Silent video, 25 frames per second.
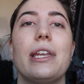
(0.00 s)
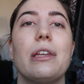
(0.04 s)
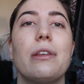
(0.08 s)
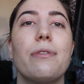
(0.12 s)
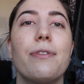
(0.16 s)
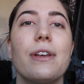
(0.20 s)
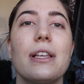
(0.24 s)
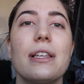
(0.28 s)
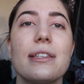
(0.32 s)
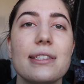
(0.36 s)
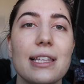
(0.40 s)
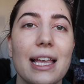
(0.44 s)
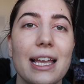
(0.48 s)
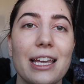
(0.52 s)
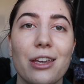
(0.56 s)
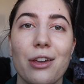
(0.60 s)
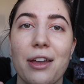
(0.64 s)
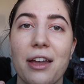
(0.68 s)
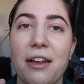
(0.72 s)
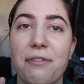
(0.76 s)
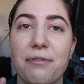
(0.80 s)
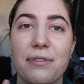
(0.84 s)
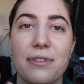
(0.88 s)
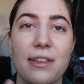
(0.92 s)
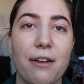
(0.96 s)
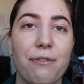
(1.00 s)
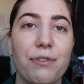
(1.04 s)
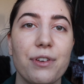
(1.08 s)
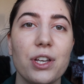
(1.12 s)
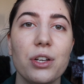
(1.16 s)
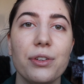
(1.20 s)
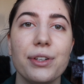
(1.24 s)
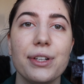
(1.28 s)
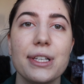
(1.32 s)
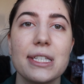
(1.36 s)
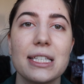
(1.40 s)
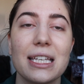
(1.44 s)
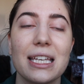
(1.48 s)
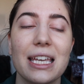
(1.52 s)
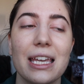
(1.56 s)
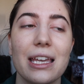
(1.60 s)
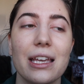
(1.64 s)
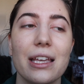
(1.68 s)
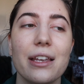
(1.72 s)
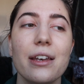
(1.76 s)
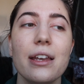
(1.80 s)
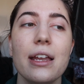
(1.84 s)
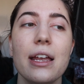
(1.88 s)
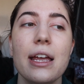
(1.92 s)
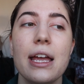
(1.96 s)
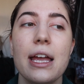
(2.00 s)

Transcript: It feels like you have nothing on the skin.